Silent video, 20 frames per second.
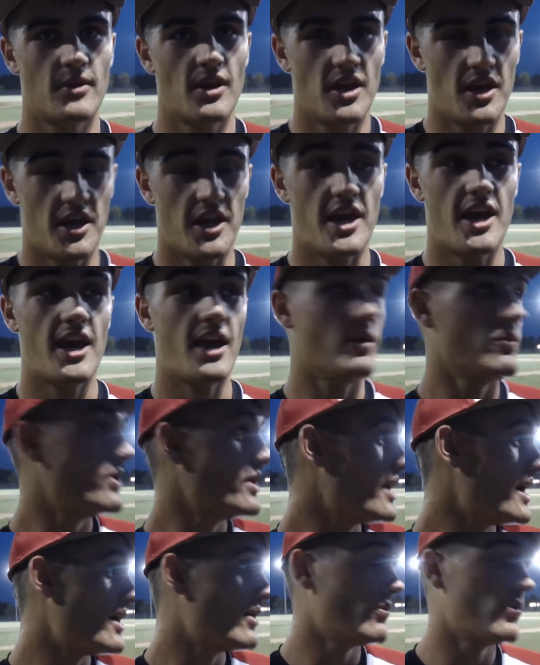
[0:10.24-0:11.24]
Yeah, we
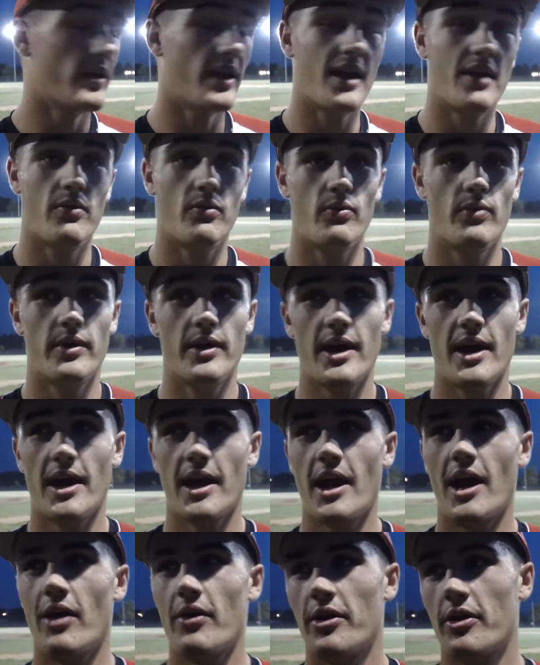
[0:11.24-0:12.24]
had, we had, we got
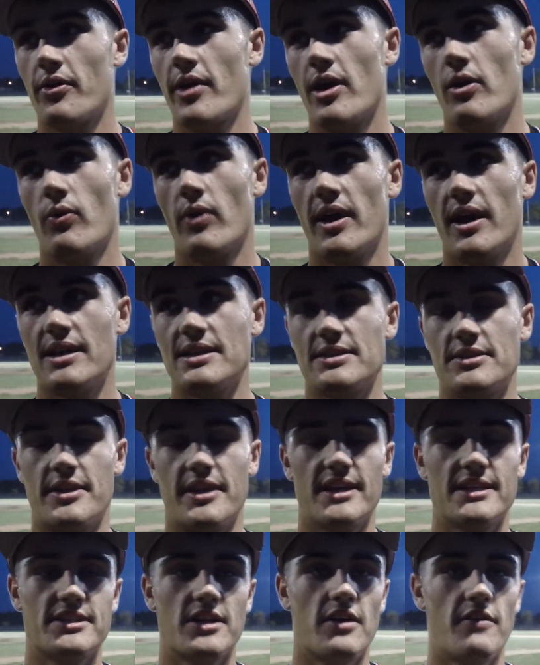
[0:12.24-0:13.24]
out here right away and
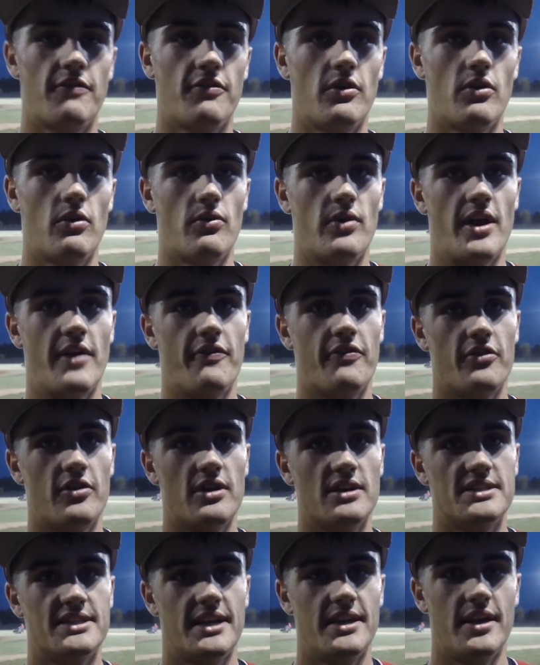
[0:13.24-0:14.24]
things started flowing right for
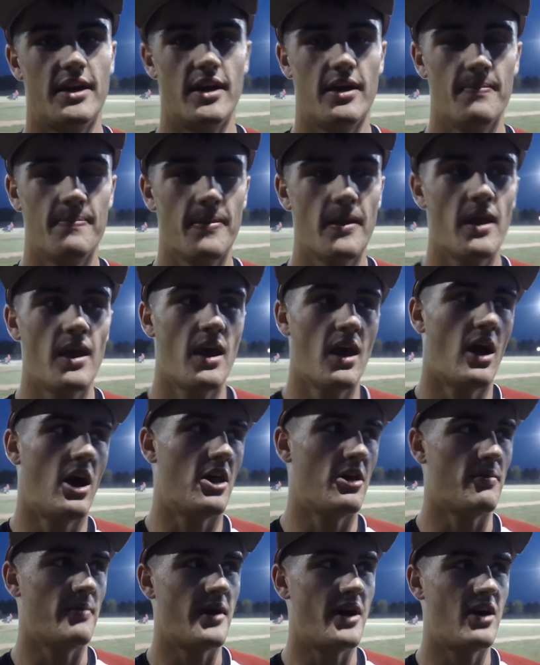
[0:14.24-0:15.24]
us. And uh, on
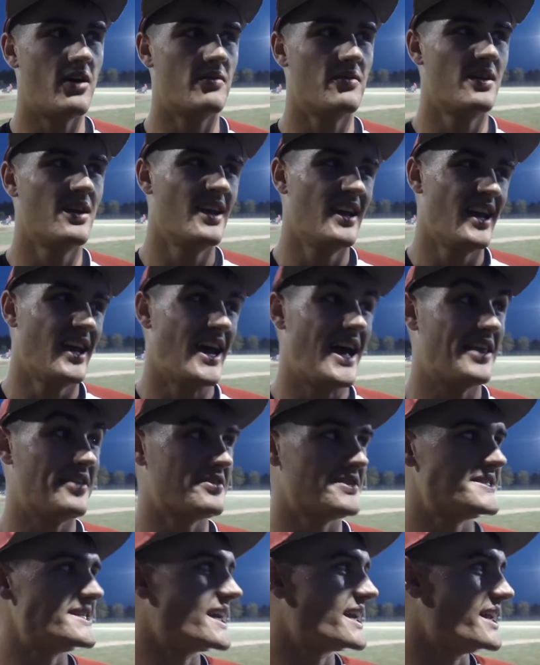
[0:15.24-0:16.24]
the mound, after
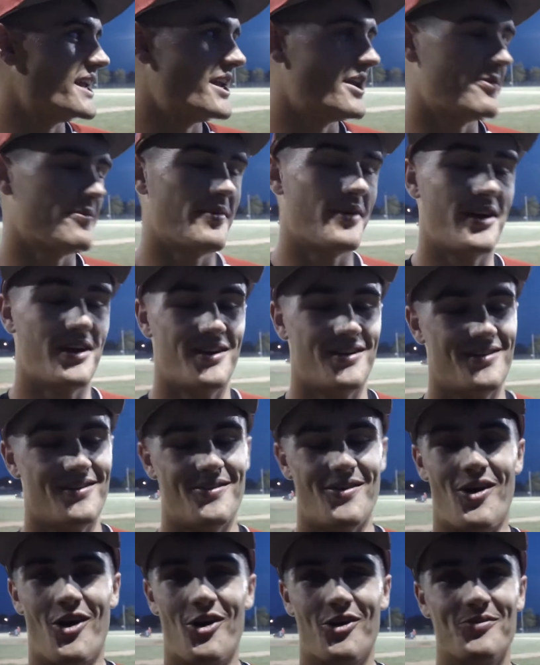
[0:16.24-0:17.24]
the second inning, my
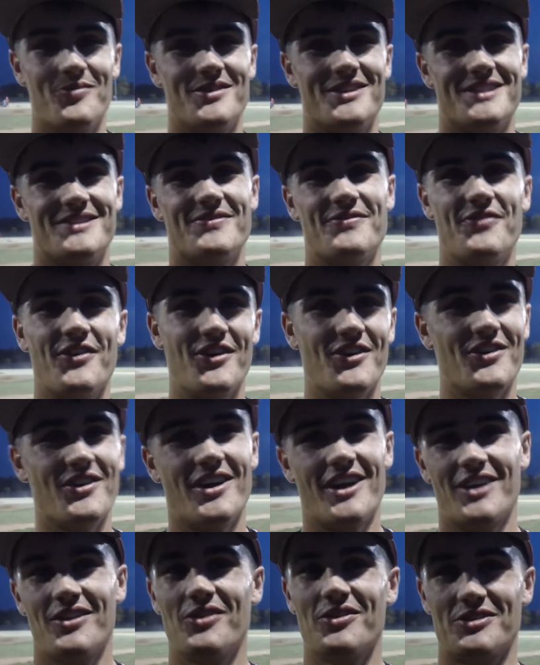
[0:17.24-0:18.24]
arm just felt
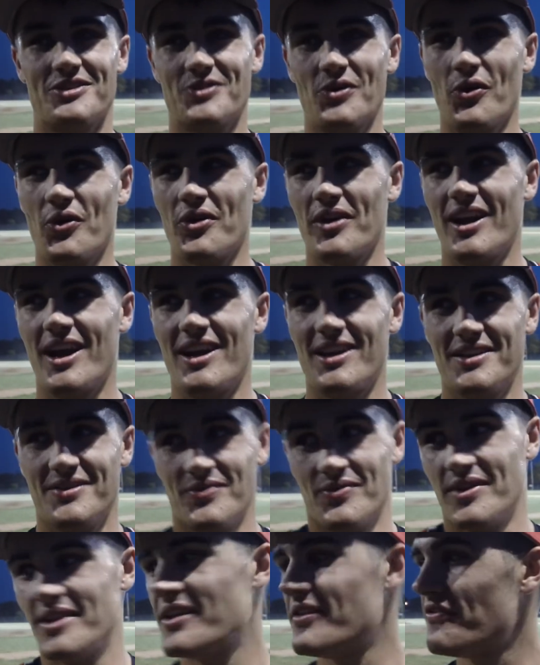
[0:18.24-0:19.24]
like a little sore and I
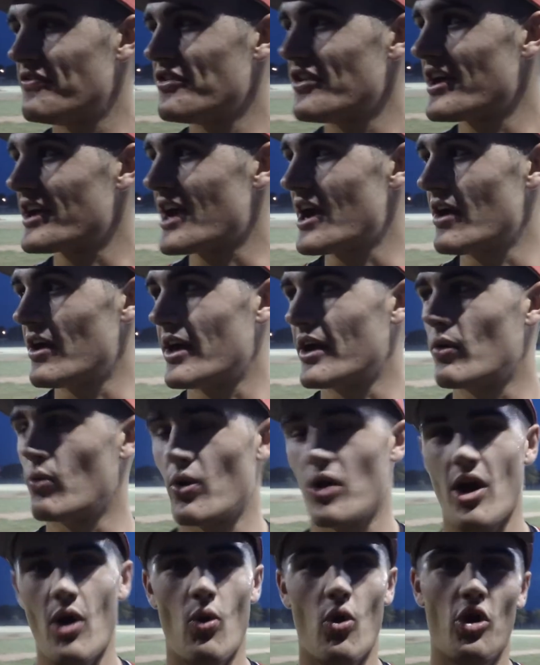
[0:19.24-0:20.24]
didn't feel like I like
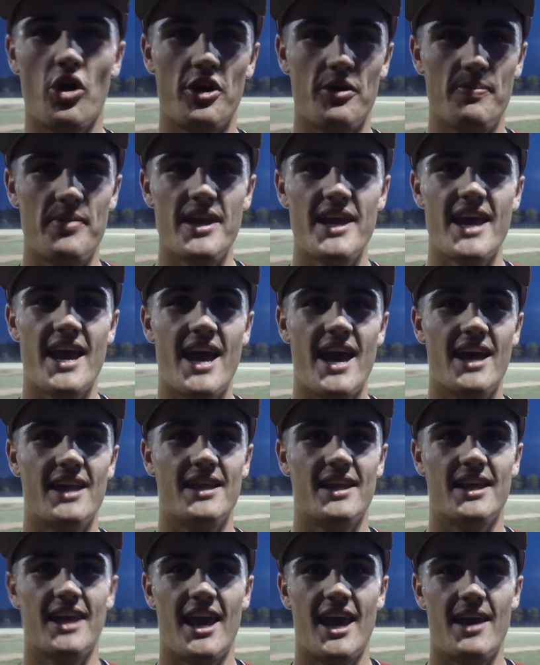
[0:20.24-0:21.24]
where I wanted to be at in
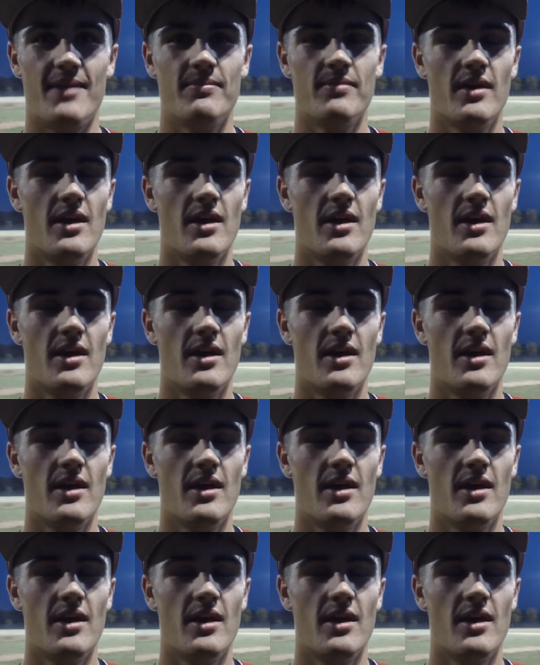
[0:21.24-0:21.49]
the game.